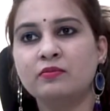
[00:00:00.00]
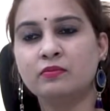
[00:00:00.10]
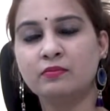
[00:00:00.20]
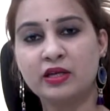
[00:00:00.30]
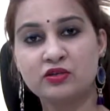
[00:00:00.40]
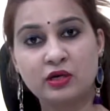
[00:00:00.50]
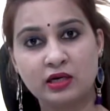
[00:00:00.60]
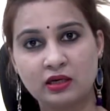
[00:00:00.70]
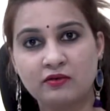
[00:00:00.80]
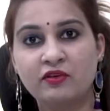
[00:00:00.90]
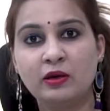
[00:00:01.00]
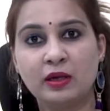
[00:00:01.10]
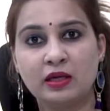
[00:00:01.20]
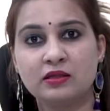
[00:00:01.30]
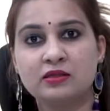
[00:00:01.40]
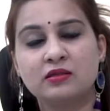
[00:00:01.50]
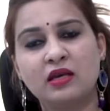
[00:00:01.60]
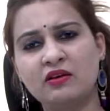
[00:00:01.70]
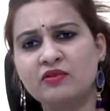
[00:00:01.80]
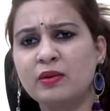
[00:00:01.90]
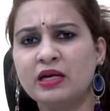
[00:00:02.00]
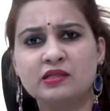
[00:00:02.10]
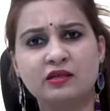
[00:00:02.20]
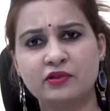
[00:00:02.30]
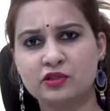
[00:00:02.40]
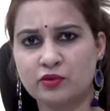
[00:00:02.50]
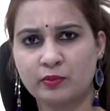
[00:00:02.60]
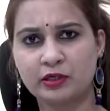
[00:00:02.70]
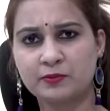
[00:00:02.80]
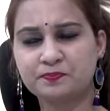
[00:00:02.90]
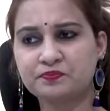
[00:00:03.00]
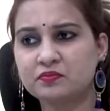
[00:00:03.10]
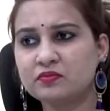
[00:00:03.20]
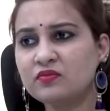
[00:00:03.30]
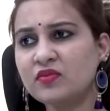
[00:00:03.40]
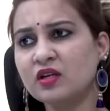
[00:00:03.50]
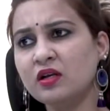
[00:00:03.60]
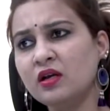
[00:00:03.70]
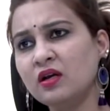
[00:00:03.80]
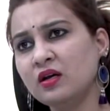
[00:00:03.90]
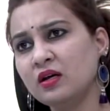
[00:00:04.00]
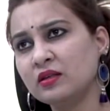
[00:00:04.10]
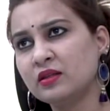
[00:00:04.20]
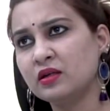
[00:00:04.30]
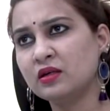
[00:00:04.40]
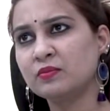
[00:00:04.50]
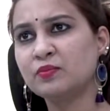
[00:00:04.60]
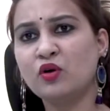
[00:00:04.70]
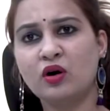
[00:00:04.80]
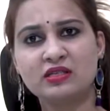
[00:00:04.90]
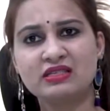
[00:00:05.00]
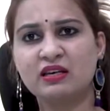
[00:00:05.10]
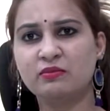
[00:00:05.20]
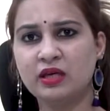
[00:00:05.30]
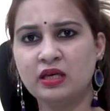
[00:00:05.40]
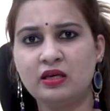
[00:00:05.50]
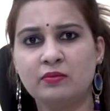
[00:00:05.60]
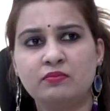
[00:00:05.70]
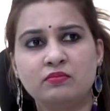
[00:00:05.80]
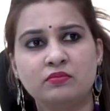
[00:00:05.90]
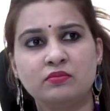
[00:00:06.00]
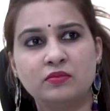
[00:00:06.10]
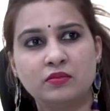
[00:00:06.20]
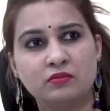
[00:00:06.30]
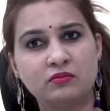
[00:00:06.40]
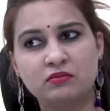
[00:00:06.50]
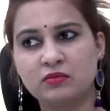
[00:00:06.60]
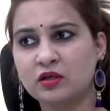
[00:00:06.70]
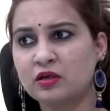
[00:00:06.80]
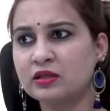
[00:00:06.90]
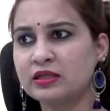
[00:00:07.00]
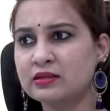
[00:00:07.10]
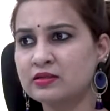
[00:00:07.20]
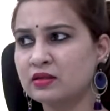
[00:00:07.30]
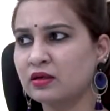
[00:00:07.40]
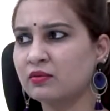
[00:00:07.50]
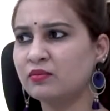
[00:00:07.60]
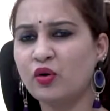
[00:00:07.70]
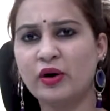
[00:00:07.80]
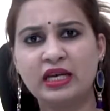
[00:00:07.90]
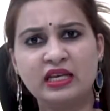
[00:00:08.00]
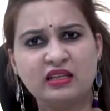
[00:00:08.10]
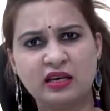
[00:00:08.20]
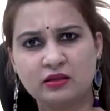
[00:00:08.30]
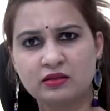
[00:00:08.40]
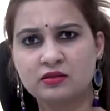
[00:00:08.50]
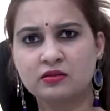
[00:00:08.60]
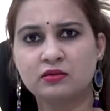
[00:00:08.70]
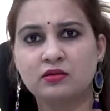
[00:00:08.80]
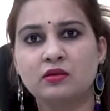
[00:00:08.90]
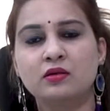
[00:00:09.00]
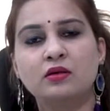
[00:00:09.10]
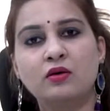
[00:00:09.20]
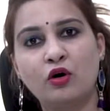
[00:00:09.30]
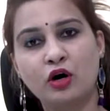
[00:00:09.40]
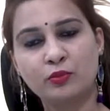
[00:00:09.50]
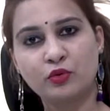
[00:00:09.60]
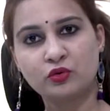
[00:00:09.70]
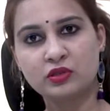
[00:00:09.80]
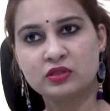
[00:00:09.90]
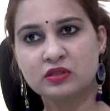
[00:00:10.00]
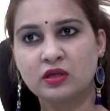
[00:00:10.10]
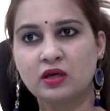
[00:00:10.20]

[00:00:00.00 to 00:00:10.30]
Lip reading: menstruating females, everybody suffers from it. The cause can be oily things, hormones,